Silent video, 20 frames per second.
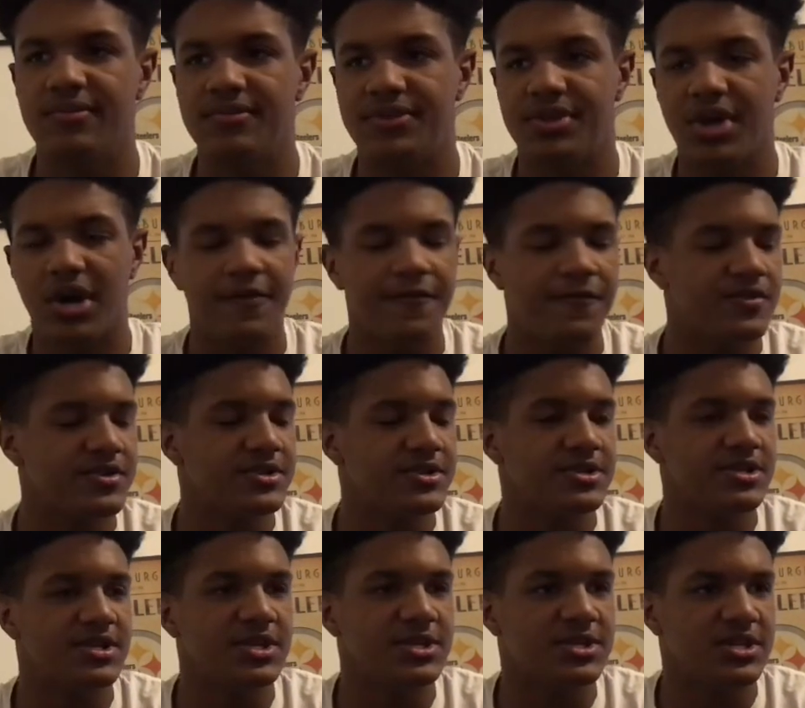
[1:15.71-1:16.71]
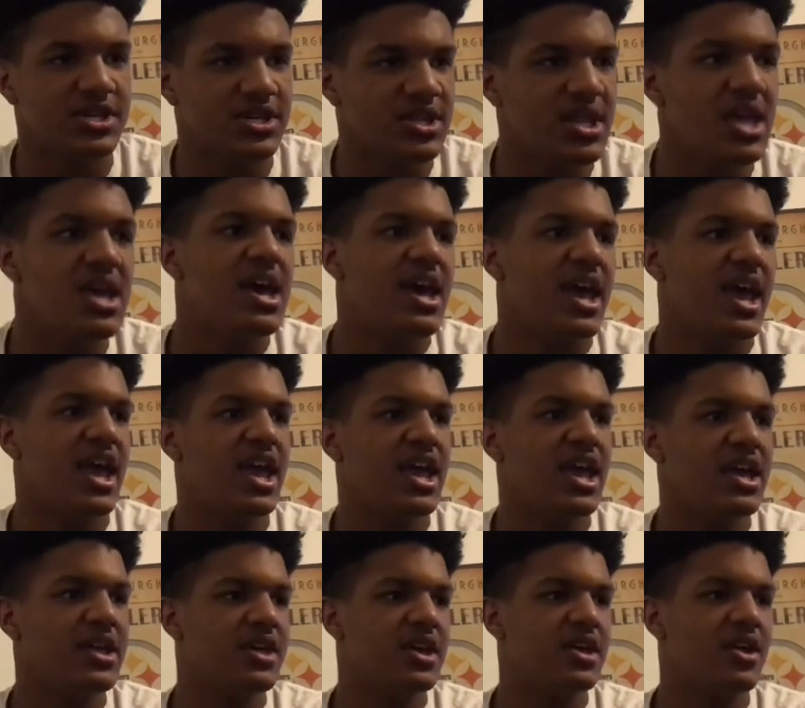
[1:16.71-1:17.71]
done for the season,
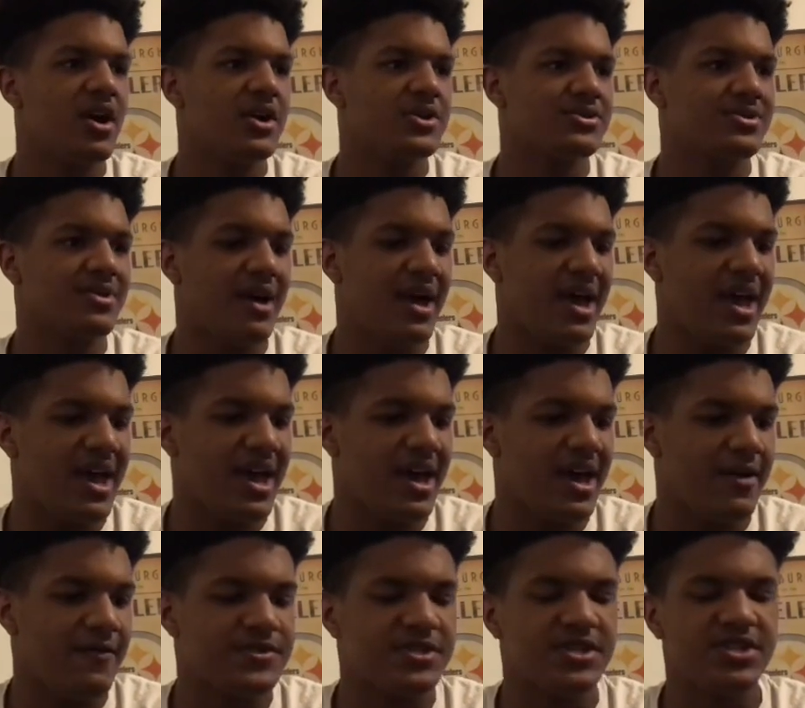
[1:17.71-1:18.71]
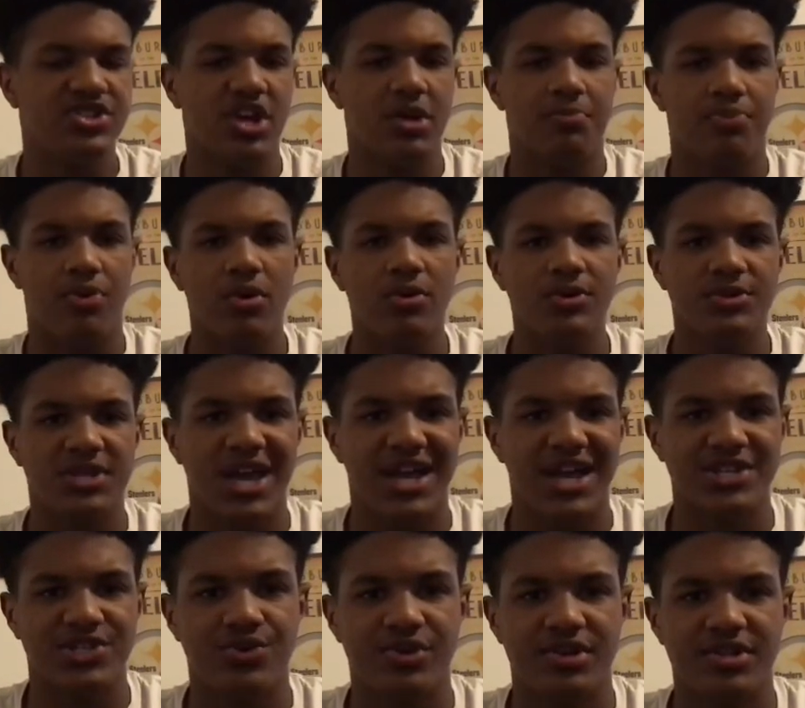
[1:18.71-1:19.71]
and they also have C.J.
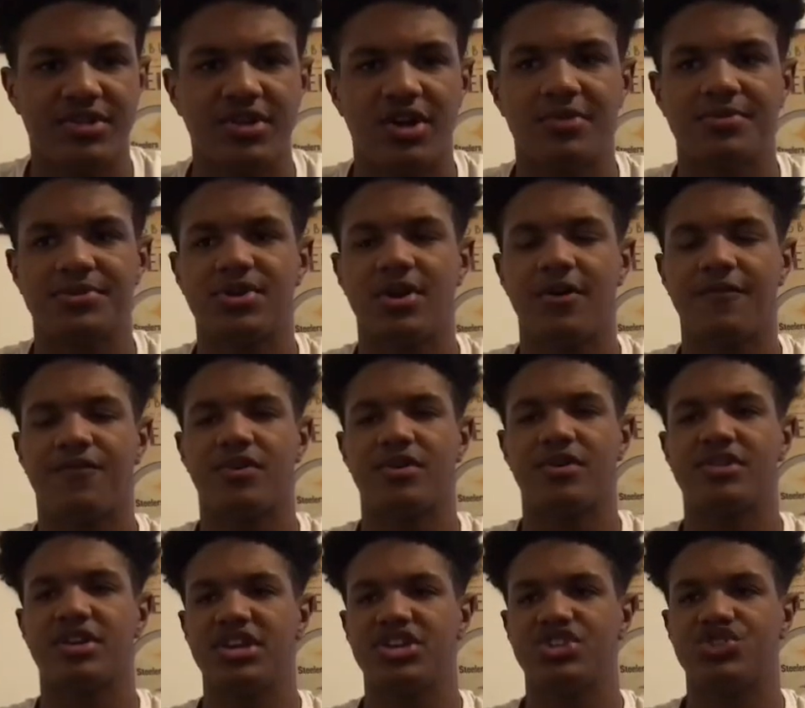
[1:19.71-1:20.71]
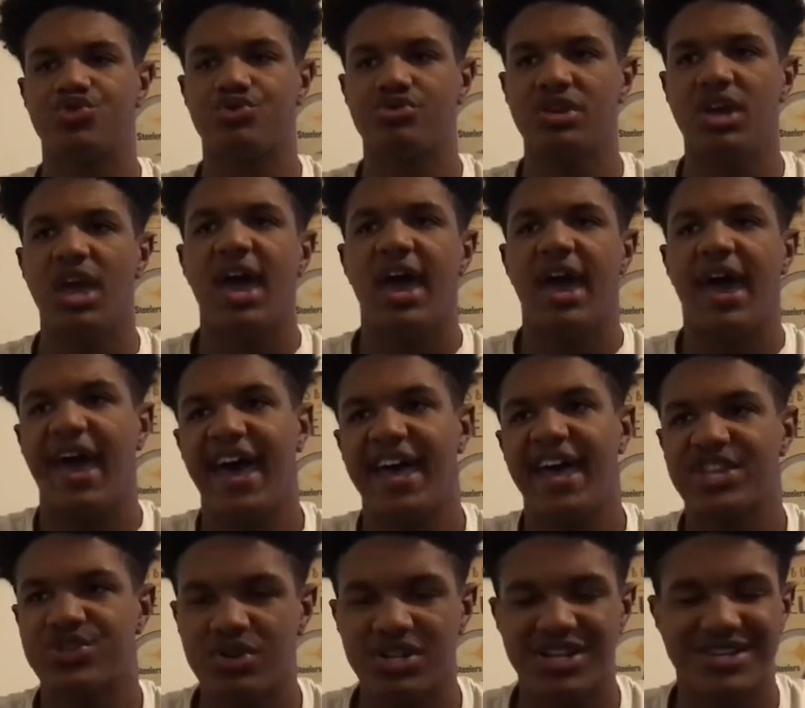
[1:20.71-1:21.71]
Procise, who ended up suffering an injury
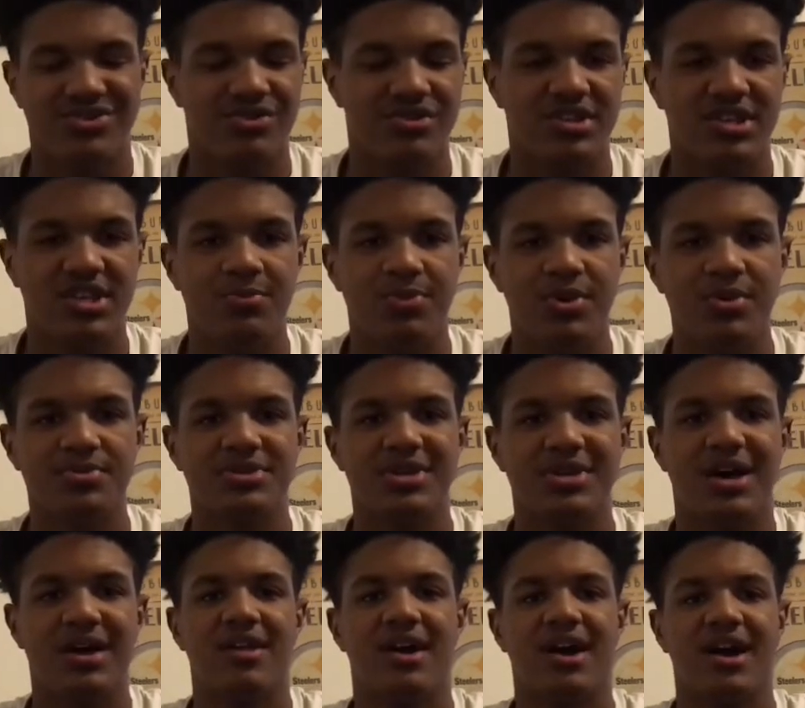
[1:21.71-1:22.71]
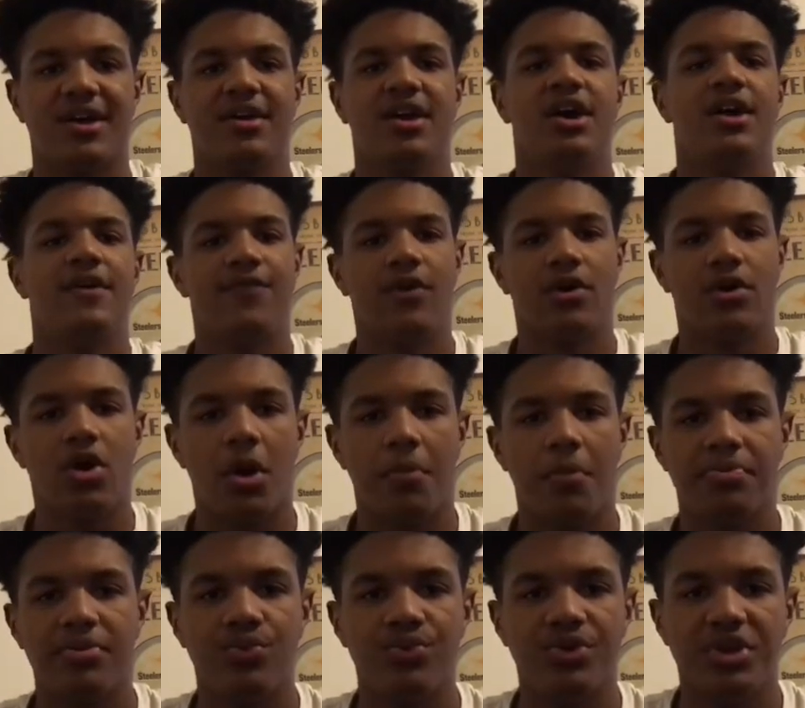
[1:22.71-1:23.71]
as well. That's going to keep him sidelined for a
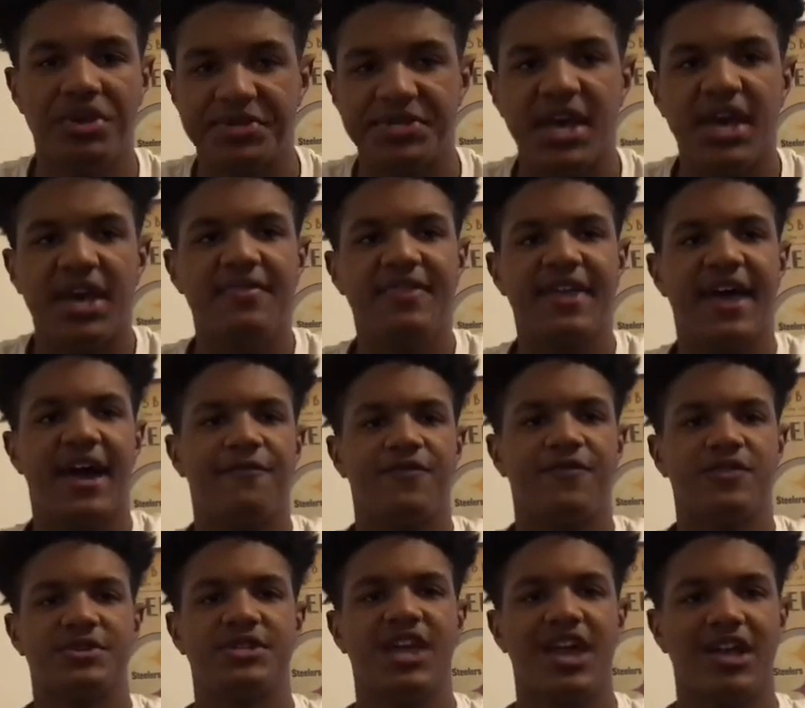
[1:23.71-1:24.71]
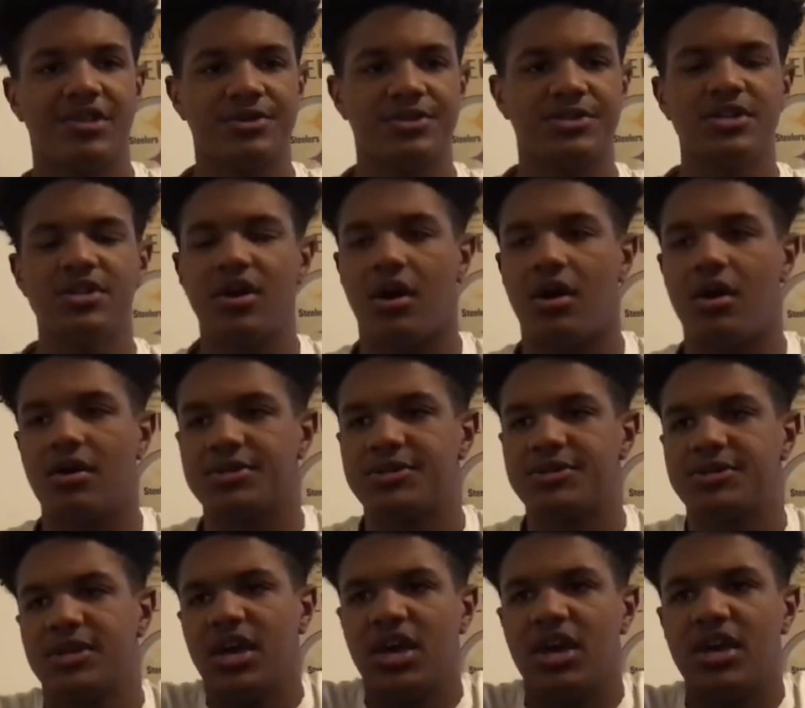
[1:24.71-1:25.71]
couple of weeks. Now, for the Seattle Seahawks,
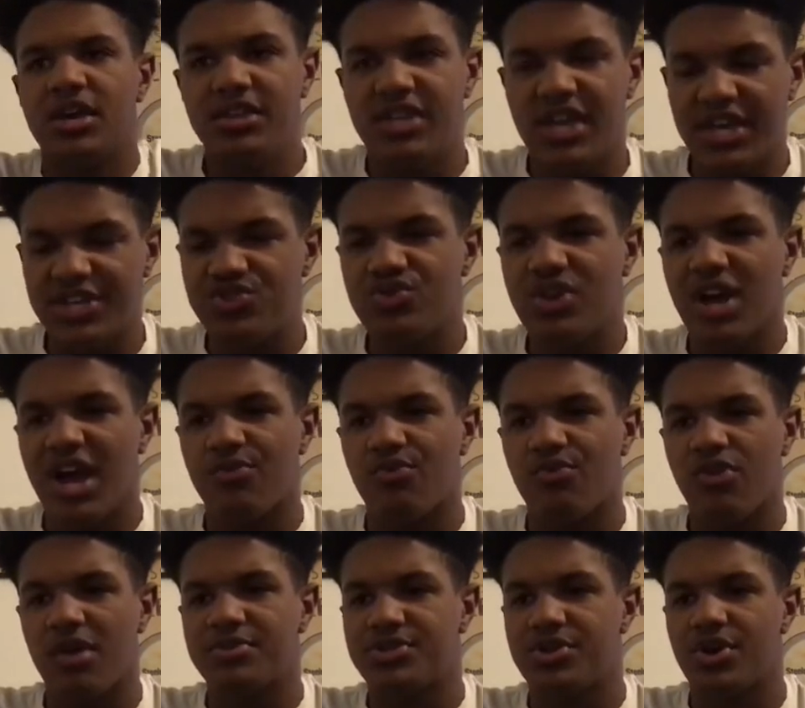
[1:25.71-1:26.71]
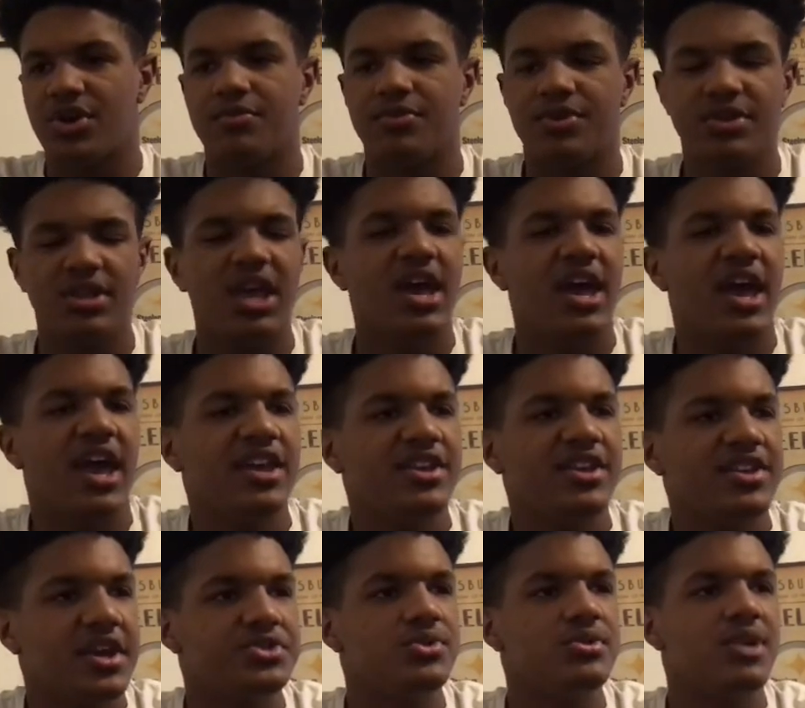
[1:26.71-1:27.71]
yes, you got Robert Turbin, and
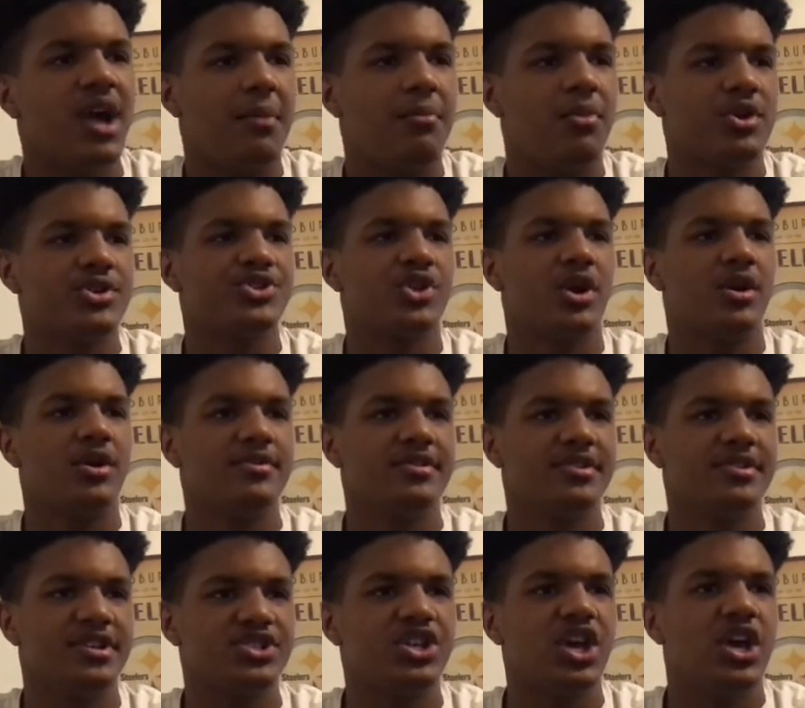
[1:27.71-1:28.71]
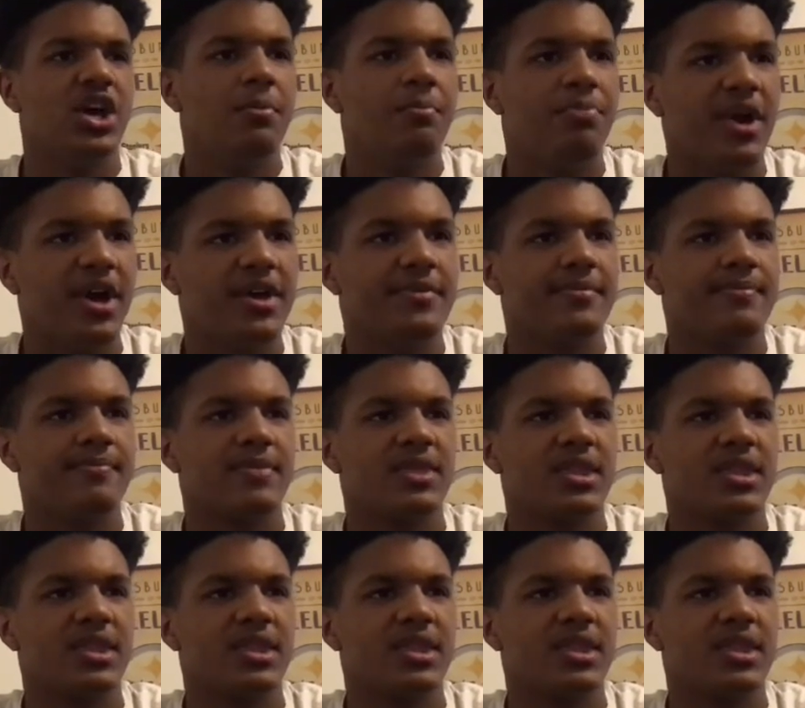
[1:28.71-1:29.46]
yes, you got Marshawn Lynch, but